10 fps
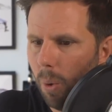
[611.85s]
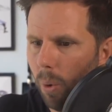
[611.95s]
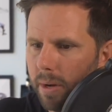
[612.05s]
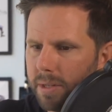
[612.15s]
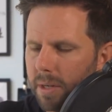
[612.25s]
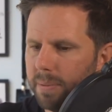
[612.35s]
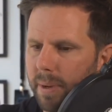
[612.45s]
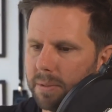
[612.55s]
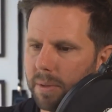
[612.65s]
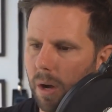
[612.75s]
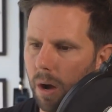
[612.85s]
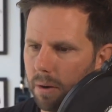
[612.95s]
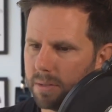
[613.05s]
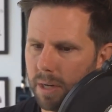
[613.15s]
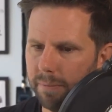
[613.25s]
What is your experience with the
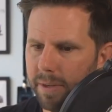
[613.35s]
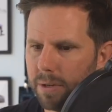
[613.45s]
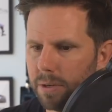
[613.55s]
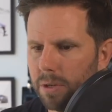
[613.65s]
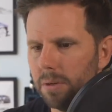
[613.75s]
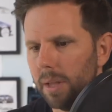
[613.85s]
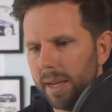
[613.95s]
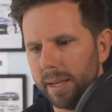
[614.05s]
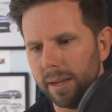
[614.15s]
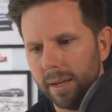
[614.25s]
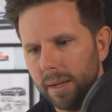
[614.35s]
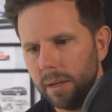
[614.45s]
Autosteer feature? Do you like it?